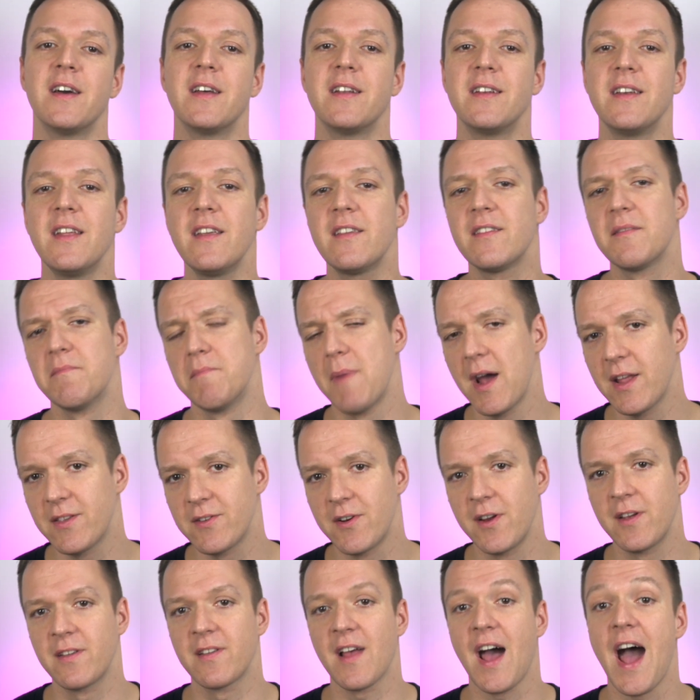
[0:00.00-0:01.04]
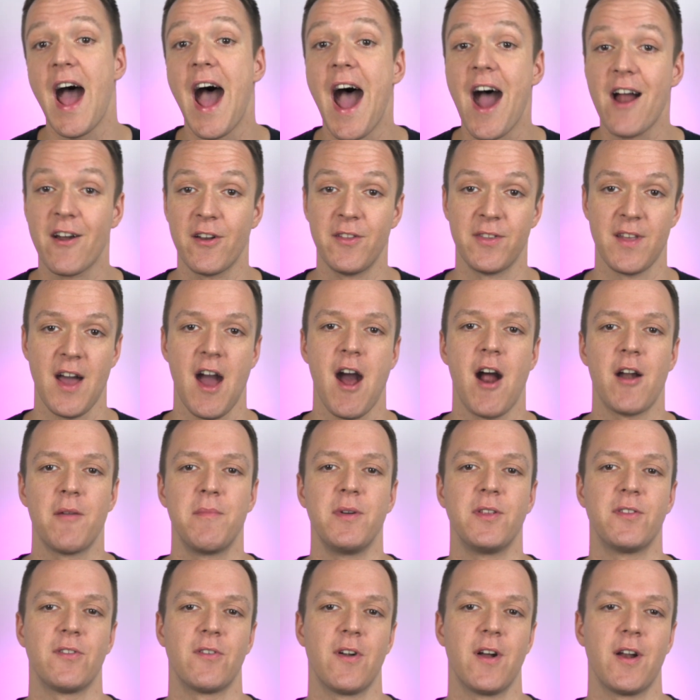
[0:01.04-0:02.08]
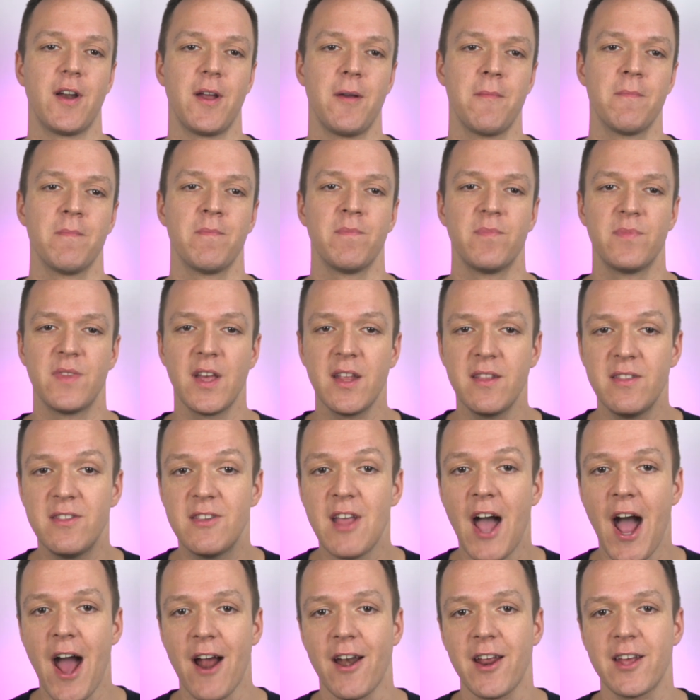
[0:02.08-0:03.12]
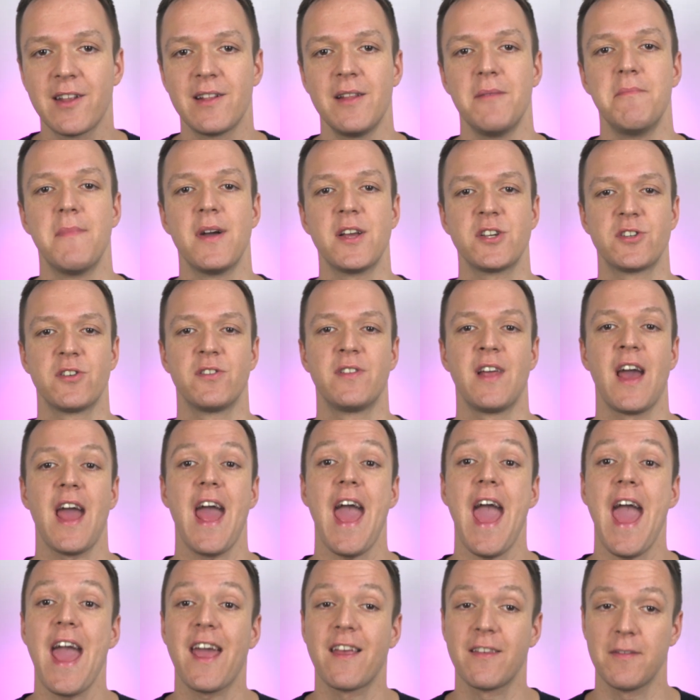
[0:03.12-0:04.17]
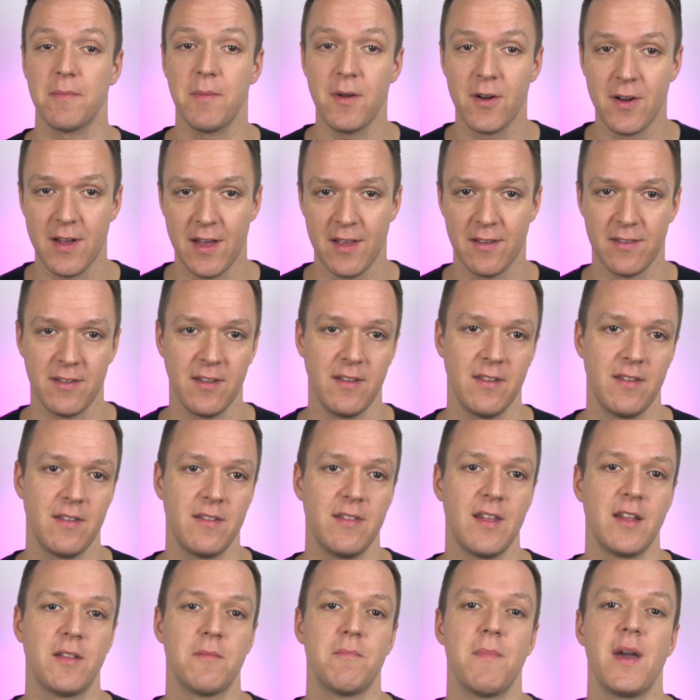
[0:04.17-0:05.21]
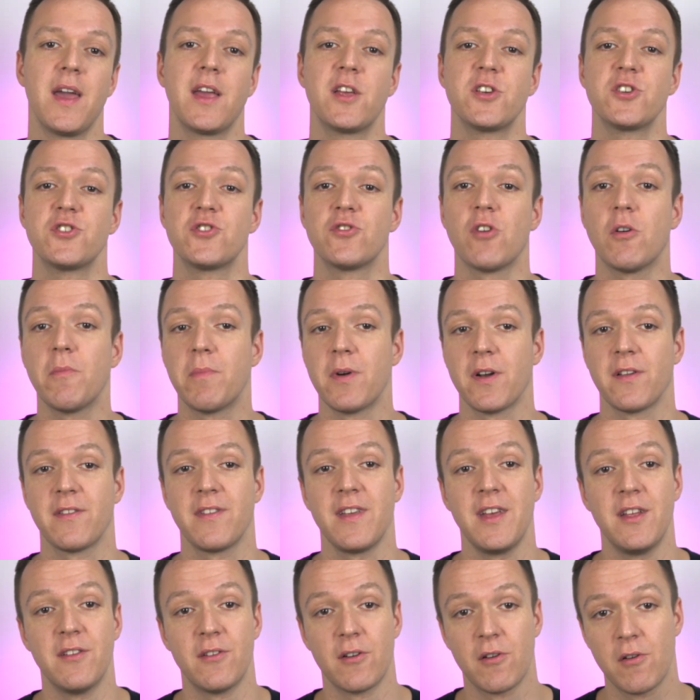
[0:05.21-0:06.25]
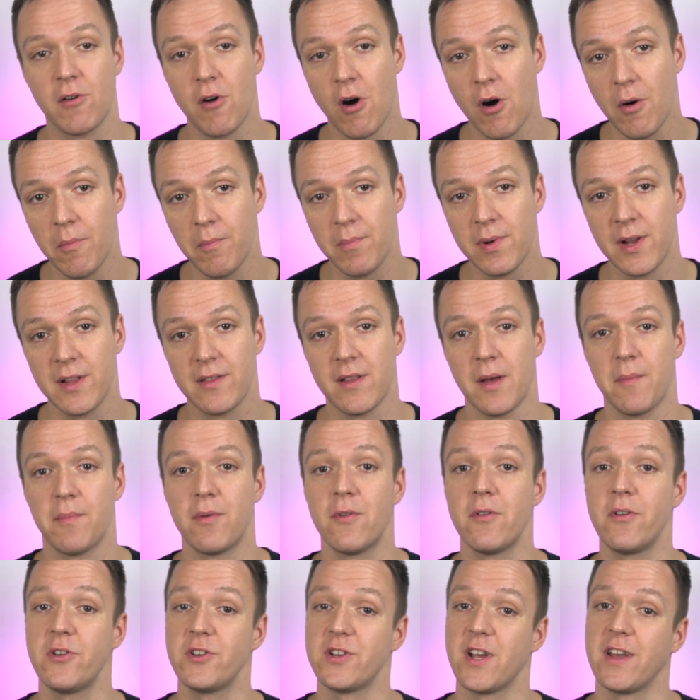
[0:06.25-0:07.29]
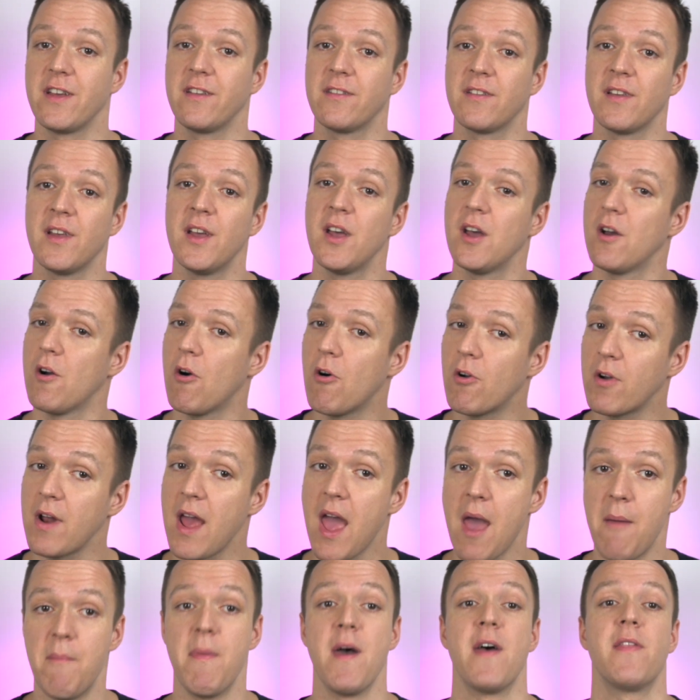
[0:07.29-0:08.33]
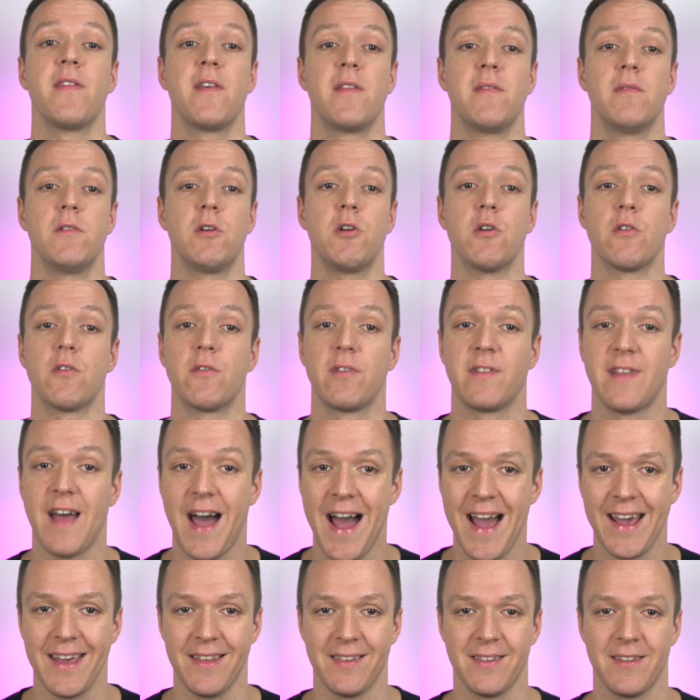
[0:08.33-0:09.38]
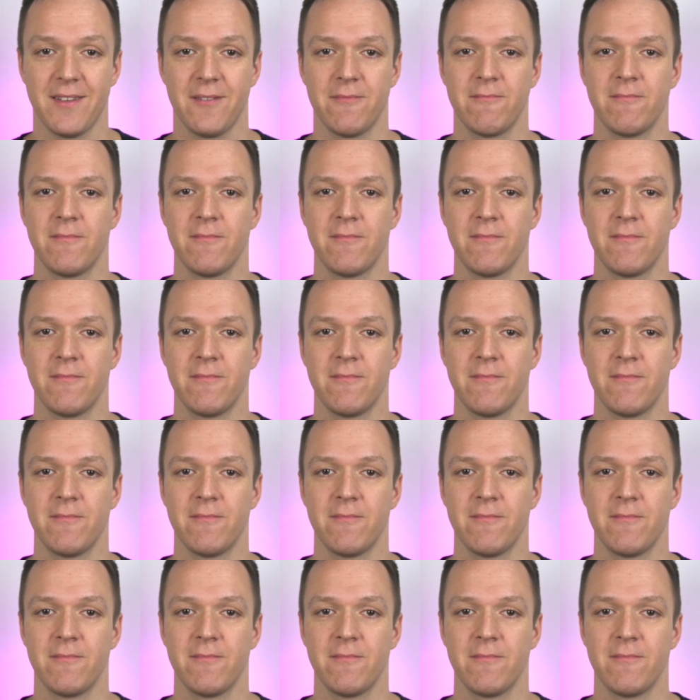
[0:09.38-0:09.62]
These metrics aren't arbitrary. They directly measure the experiences that make shoppers either complete a purchase or abandon your site.